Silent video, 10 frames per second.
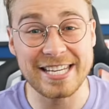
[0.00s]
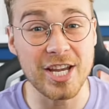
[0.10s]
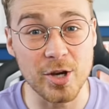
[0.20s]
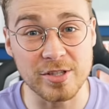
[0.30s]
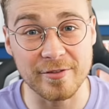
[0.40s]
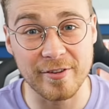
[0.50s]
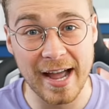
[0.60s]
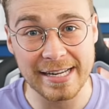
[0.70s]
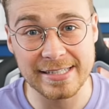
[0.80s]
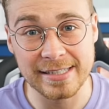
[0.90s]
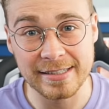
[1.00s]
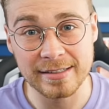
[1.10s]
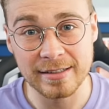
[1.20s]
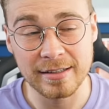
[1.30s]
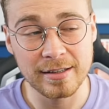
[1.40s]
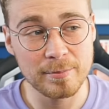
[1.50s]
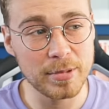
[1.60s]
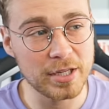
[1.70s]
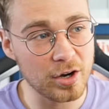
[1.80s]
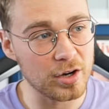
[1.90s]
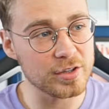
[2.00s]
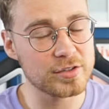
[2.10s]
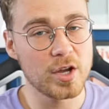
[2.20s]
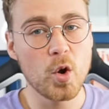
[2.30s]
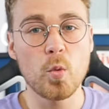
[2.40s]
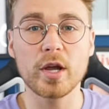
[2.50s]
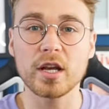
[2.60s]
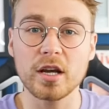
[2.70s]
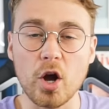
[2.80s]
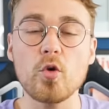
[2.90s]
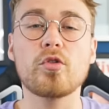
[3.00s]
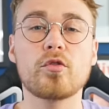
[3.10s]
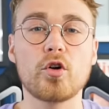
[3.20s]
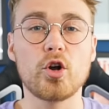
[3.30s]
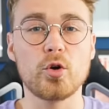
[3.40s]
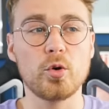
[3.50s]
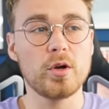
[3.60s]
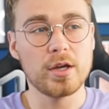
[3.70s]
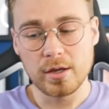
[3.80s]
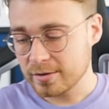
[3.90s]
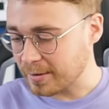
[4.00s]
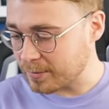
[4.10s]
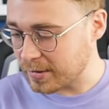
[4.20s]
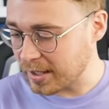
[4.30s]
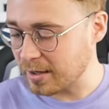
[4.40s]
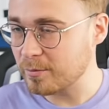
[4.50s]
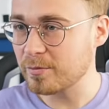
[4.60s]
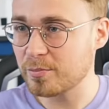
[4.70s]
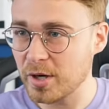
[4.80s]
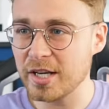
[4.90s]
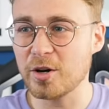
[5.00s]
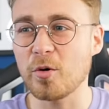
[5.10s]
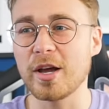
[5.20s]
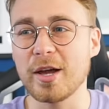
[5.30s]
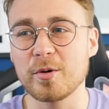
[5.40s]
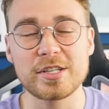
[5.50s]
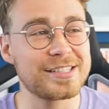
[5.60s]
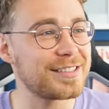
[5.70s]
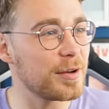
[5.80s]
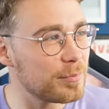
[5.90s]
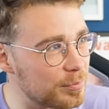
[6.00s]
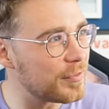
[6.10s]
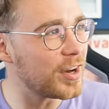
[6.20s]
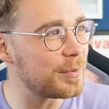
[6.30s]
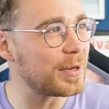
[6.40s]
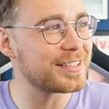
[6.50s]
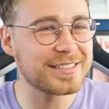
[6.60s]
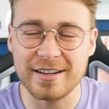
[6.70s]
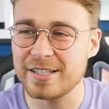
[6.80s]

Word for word: huge in fact, because we're going to go through something pretty cool here, which is provided by Sky